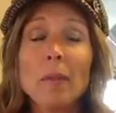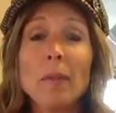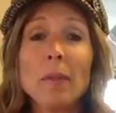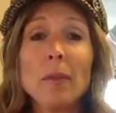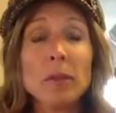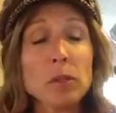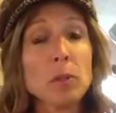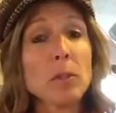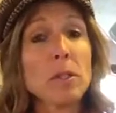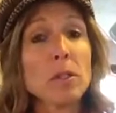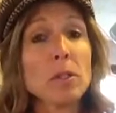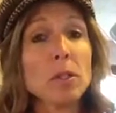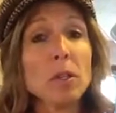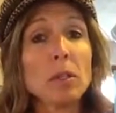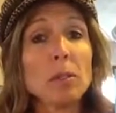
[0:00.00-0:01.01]
This one is
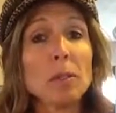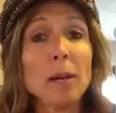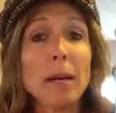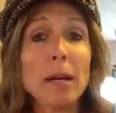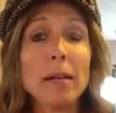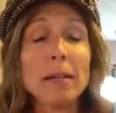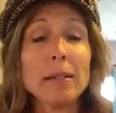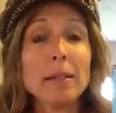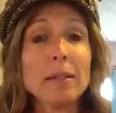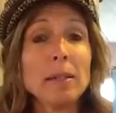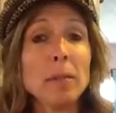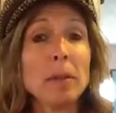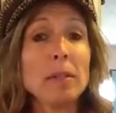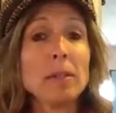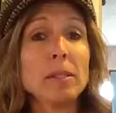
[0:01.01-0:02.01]
called Pi, and it's
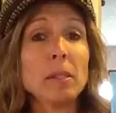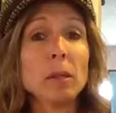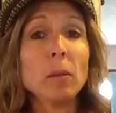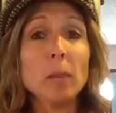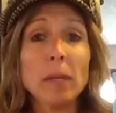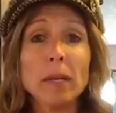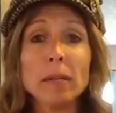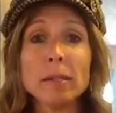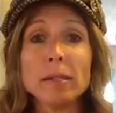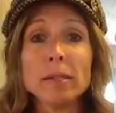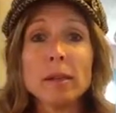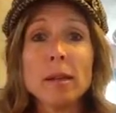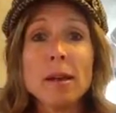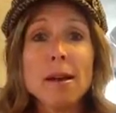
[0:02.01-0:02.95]
by Sarah Weeks.